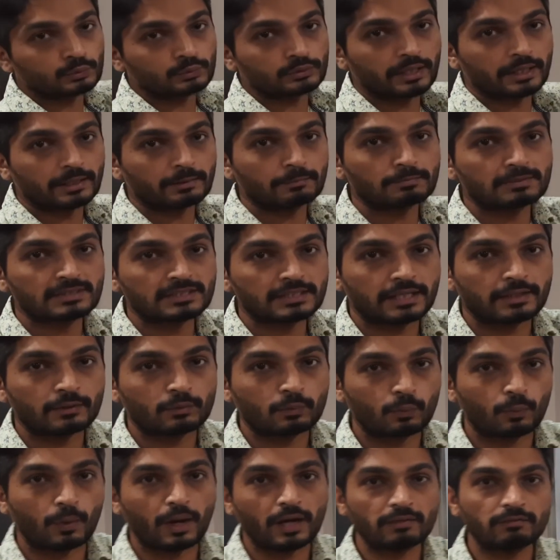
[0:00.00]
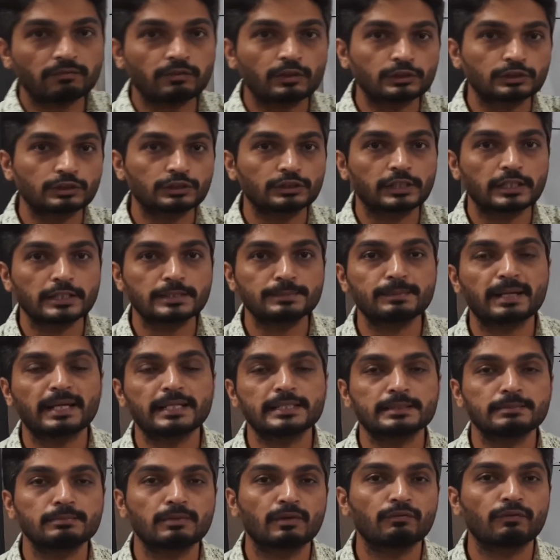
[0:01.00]
That means at 1, function has
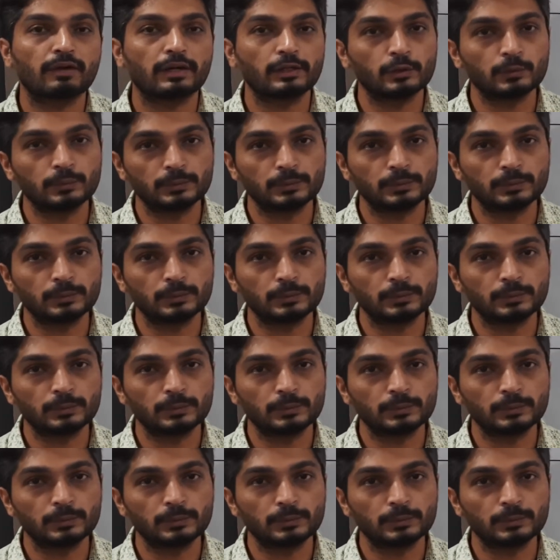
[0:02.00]
maximum value,